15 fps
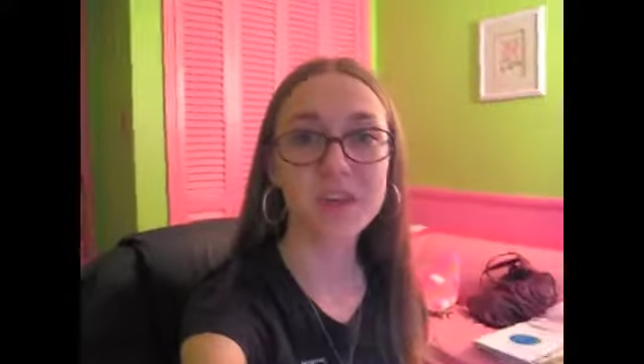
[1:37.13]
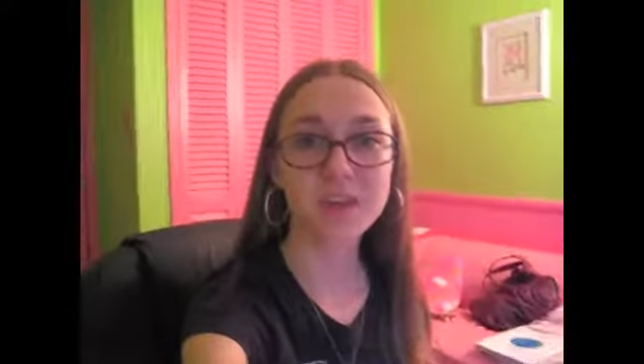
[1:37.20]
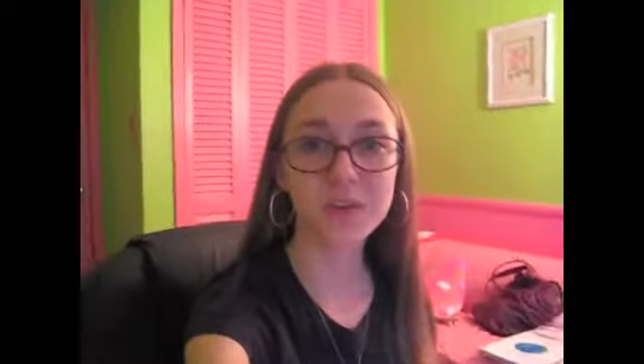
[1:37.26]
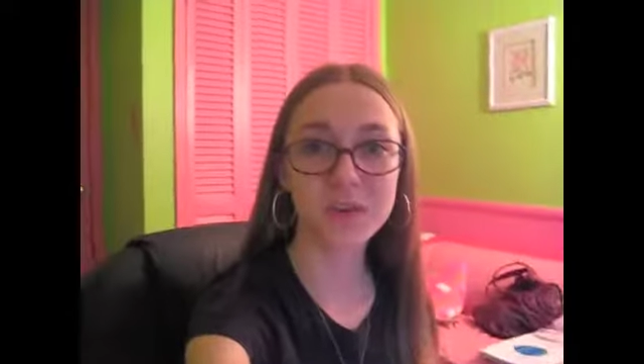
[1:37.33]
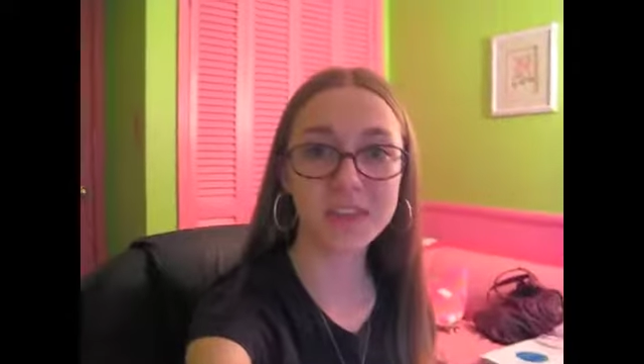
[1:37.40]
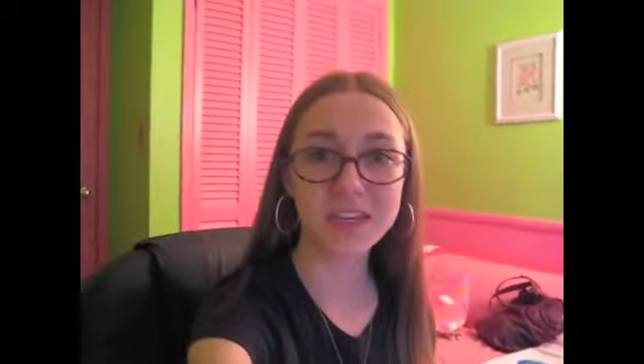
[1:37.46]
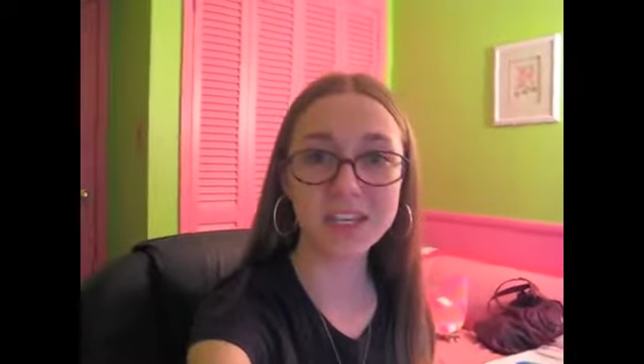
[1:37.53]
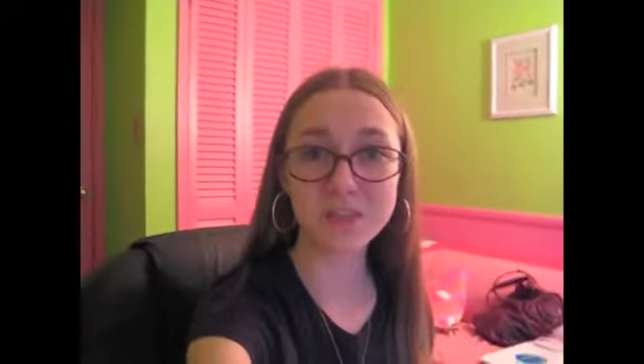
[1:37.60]
So
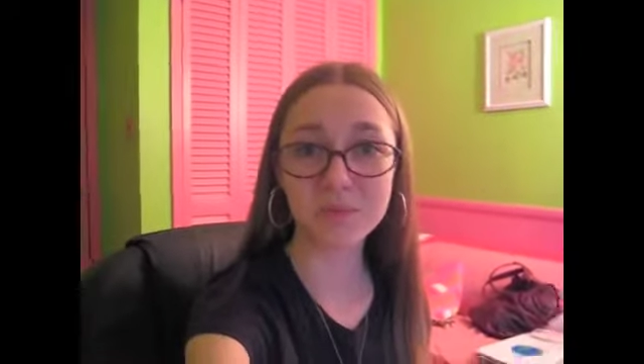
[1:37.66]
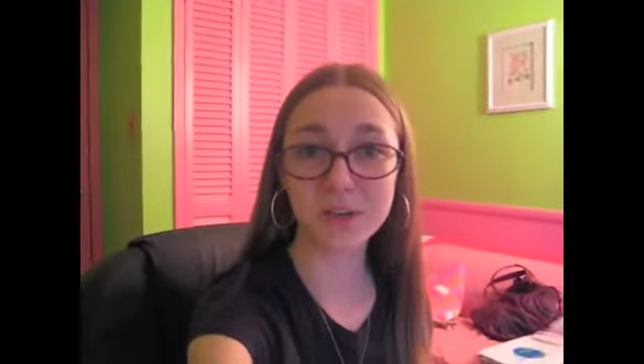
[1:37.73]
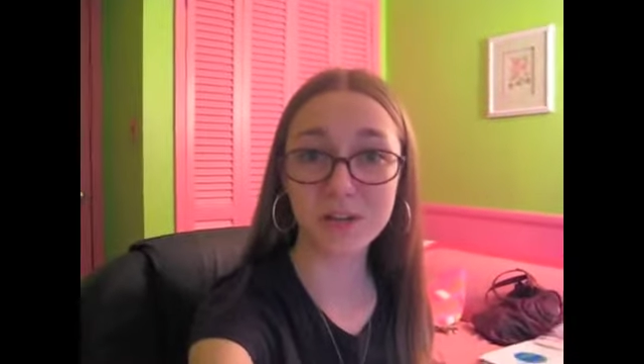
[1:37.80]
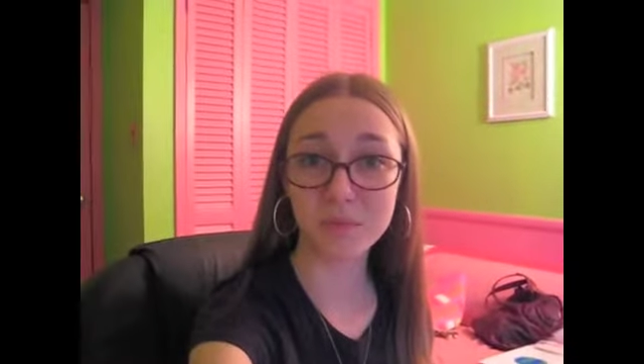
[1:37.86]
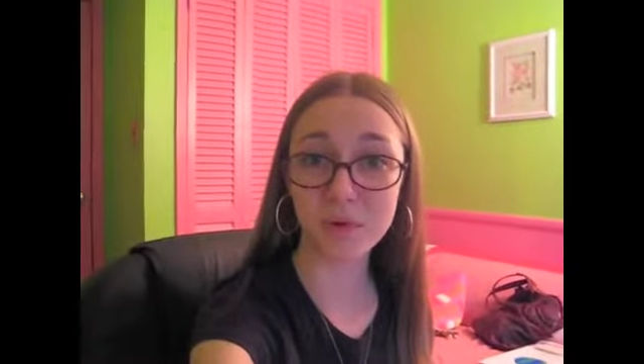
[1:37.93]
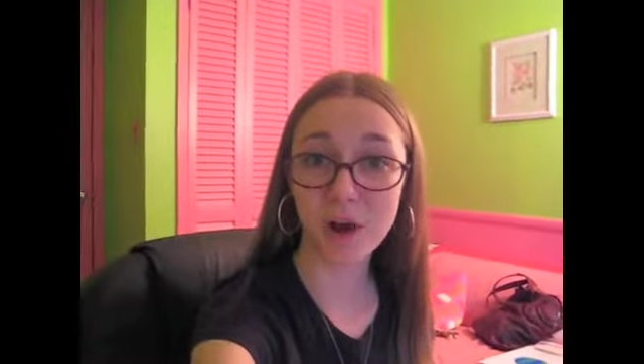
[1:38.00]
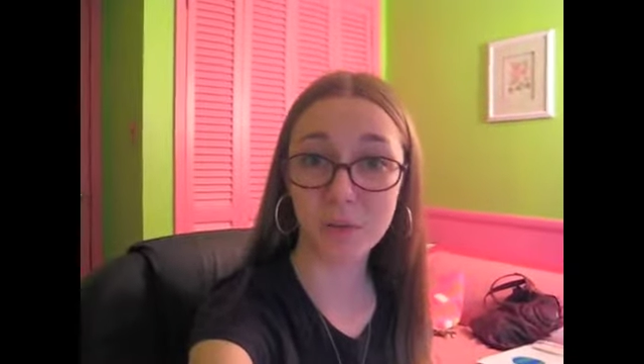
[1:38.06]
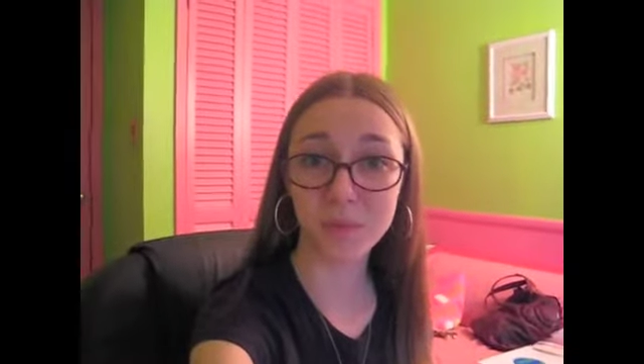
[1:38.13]
I think it's pretty
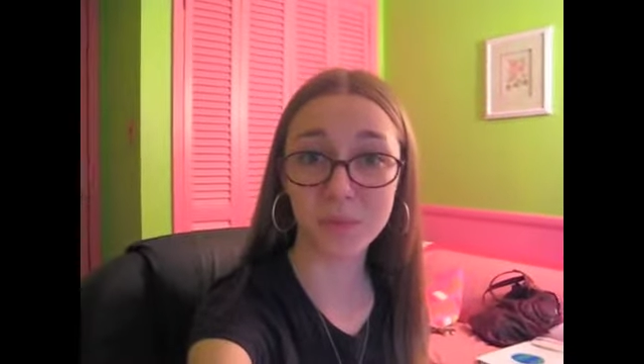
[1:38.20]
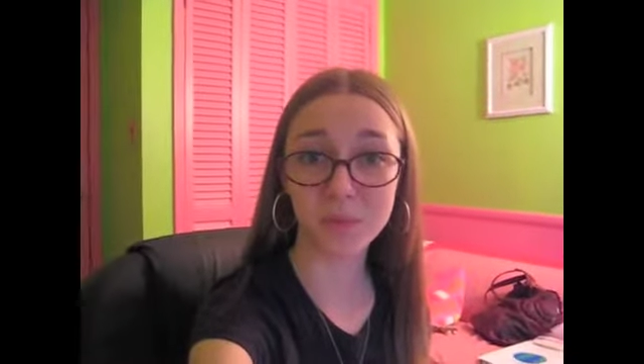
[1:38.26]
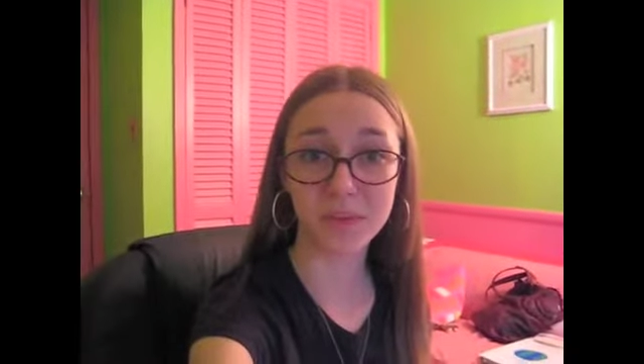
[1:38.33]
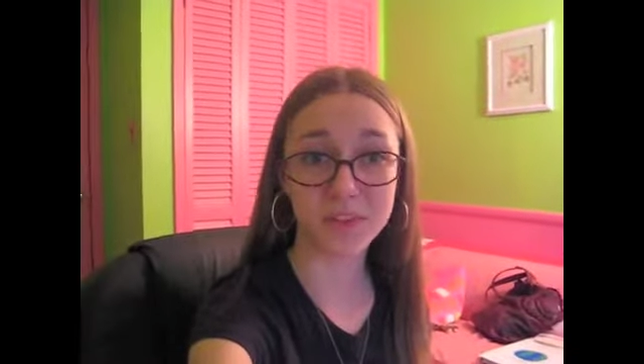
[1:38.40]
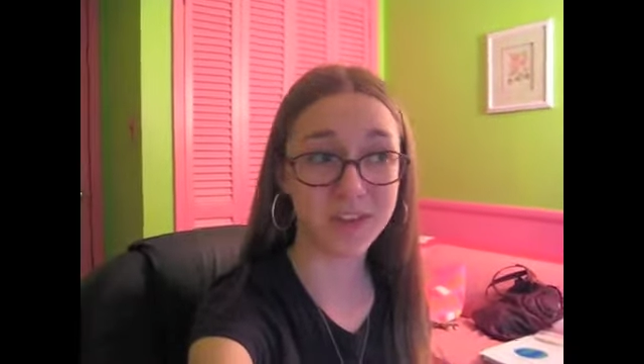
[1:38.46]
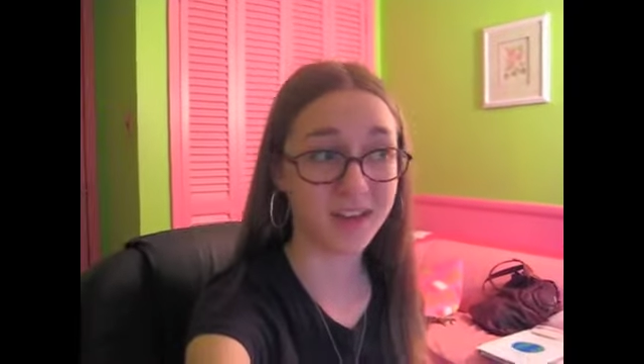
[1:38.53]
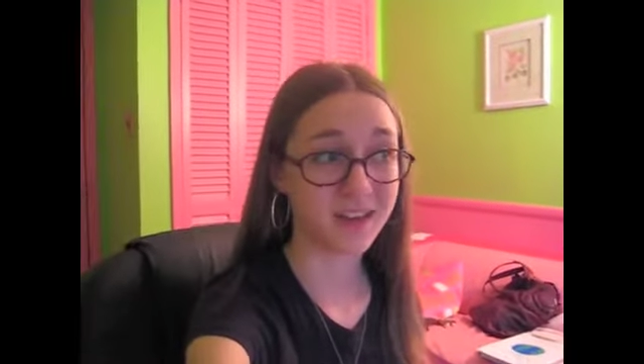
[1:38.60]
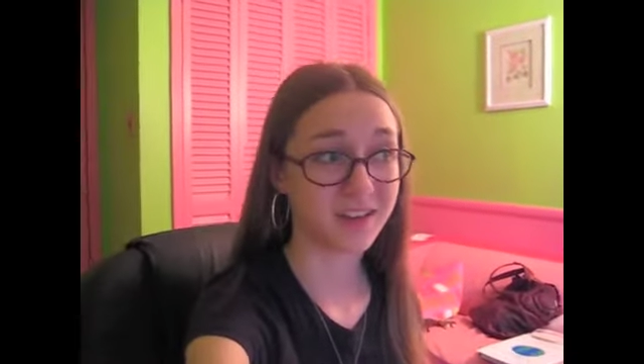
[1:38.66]
probable
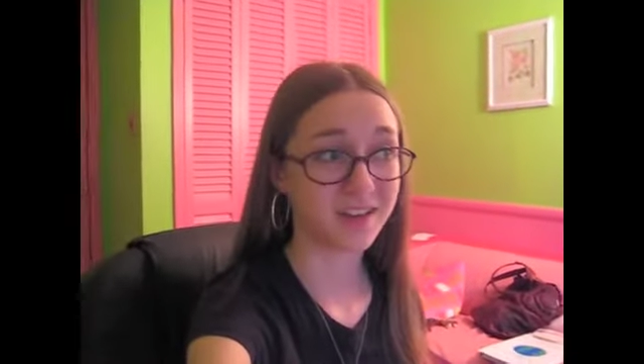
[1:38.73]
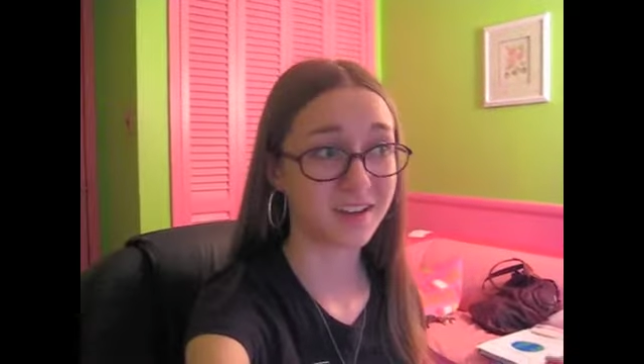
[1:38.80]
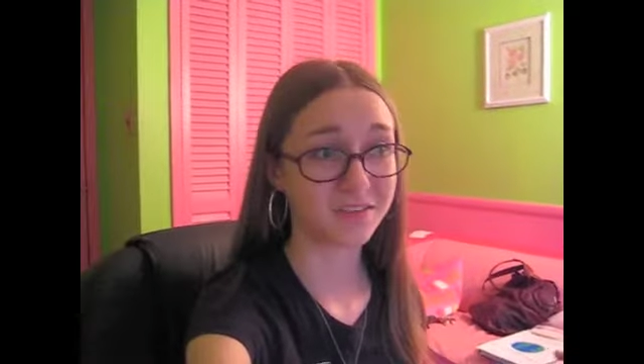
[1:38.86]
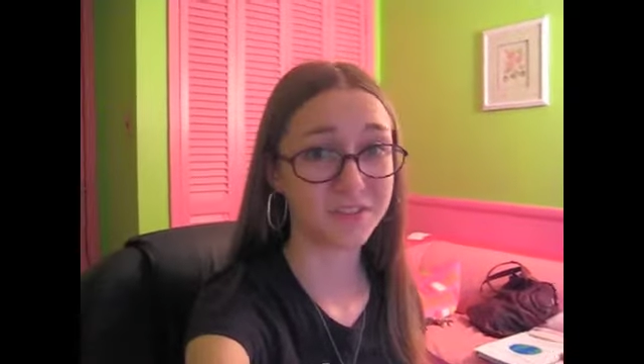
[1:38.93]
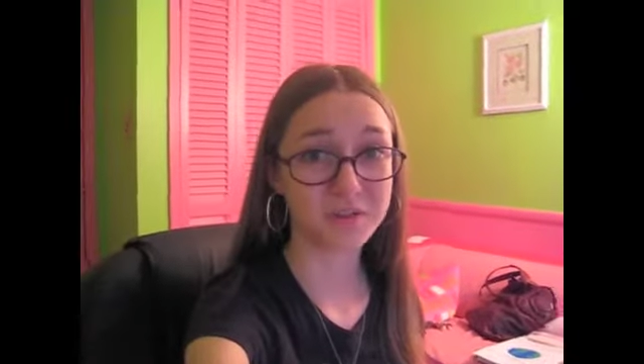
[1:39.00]
that